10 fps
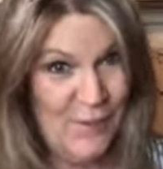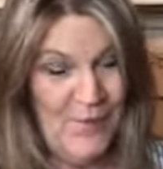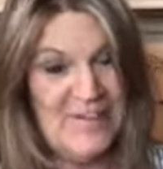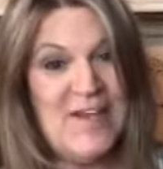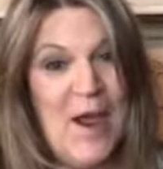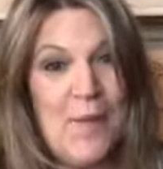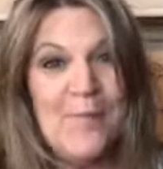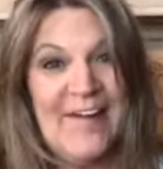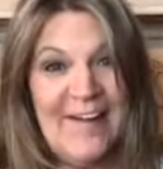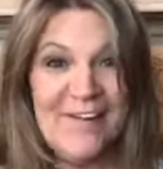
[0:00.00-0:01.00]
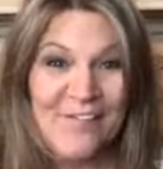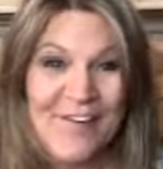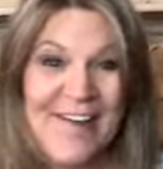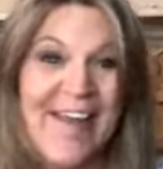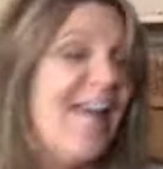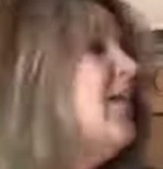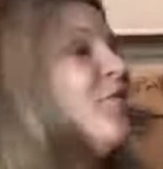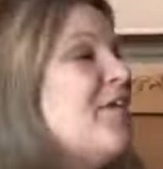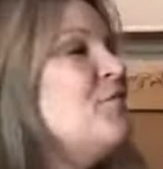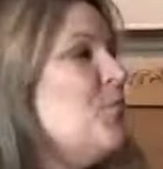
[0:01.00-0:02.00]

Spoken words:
what time, but every day or every